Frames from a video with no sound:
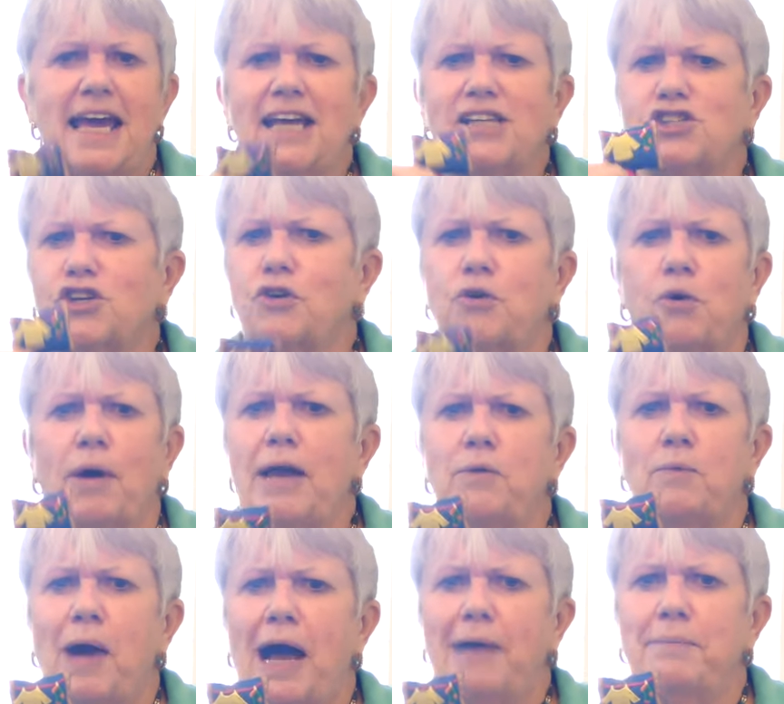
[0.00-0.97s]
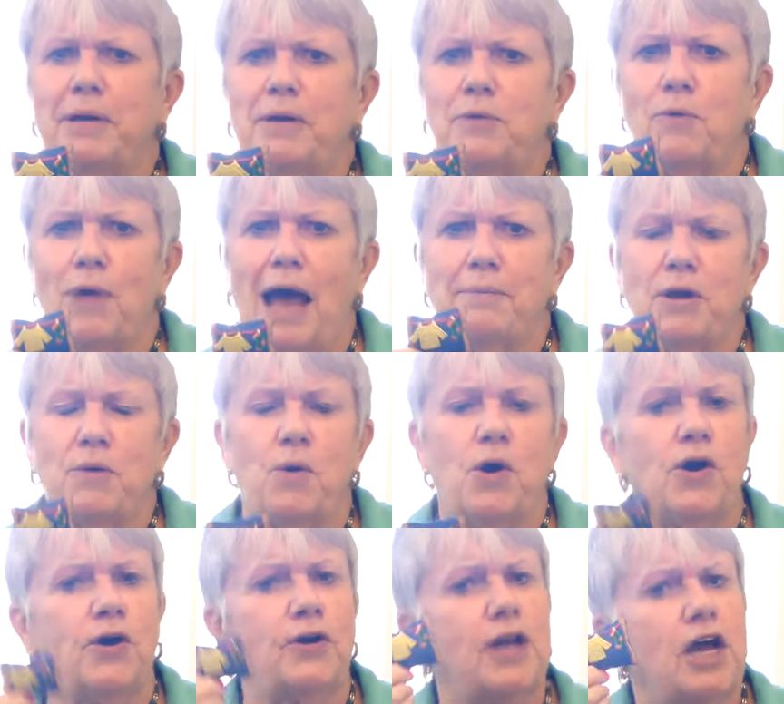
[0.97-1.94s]
It's a great rhyming
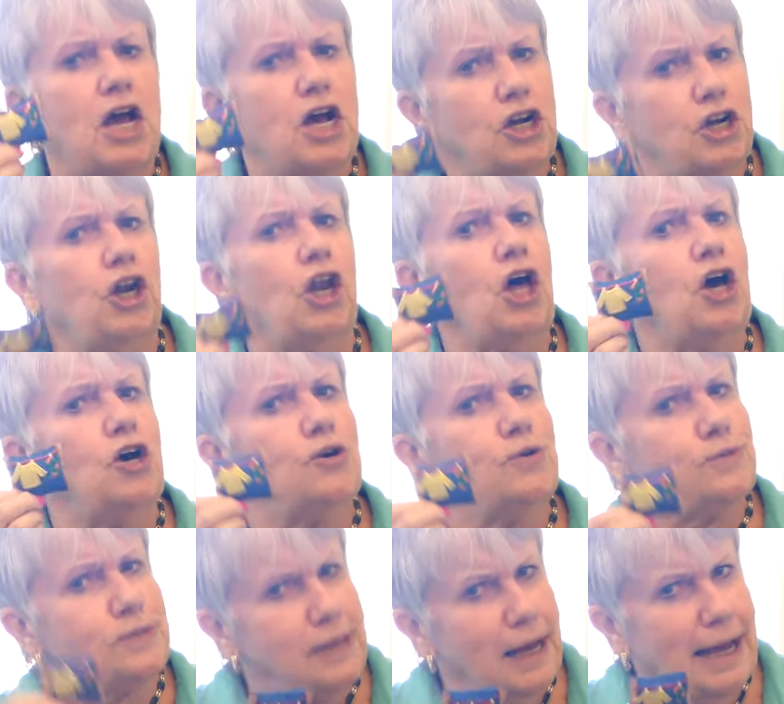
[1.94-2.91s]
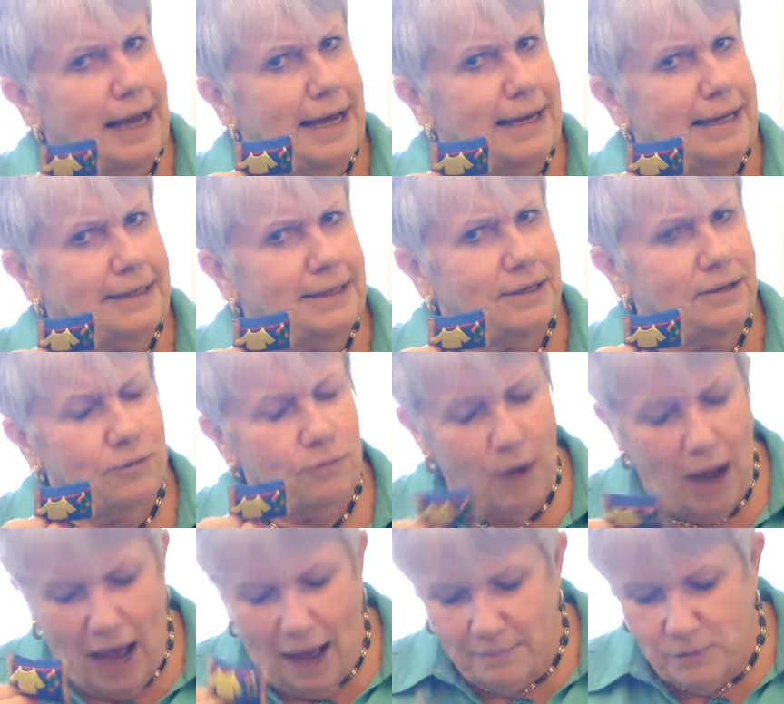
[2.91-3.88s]
word. Clothesline
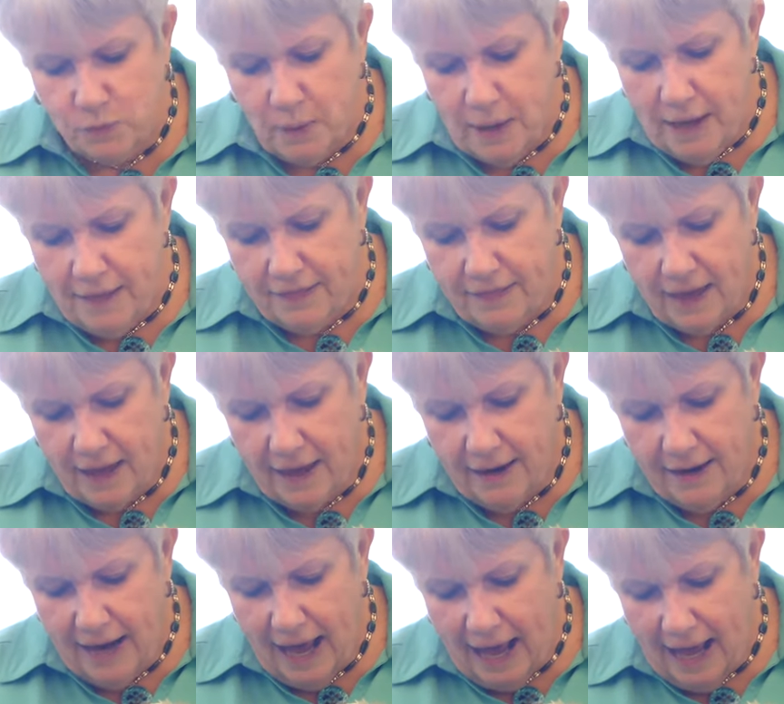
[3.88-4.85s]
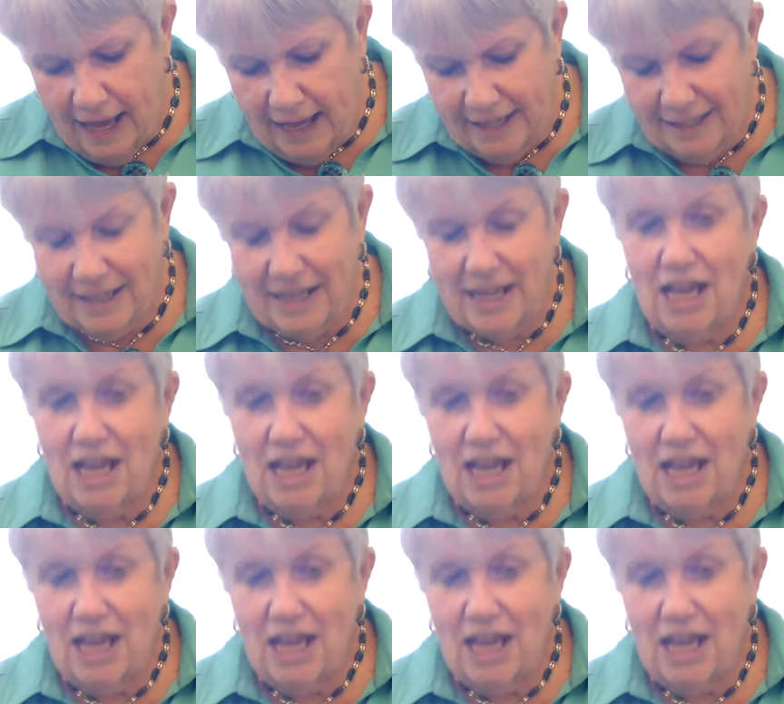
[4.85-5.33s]
rhymes with nine.